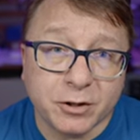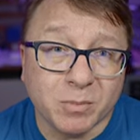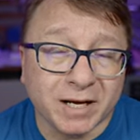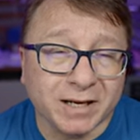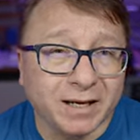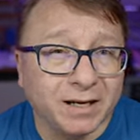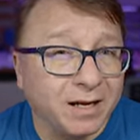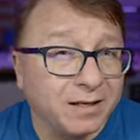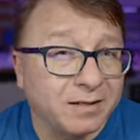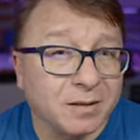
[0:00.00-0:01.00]
you might get
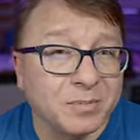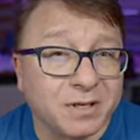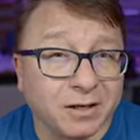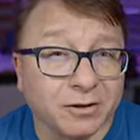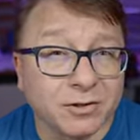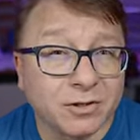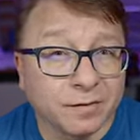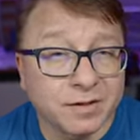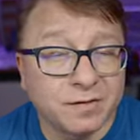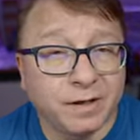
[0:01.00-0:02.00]
a substandard
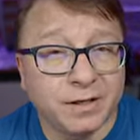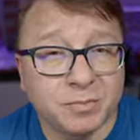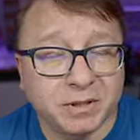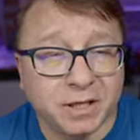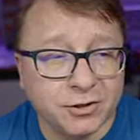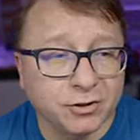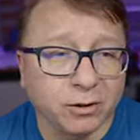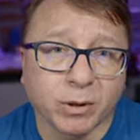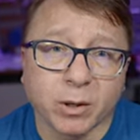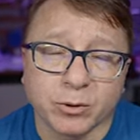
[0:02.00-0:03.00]
surface finish
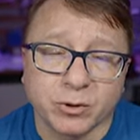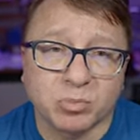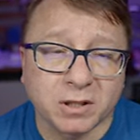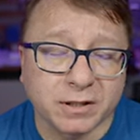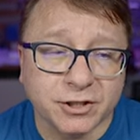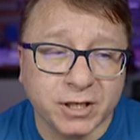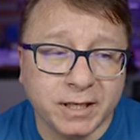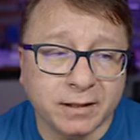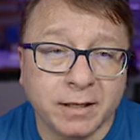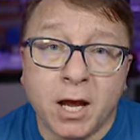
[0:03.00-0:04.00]
potentially right where you plunge
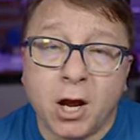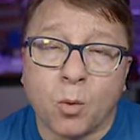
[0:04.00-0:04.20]
in,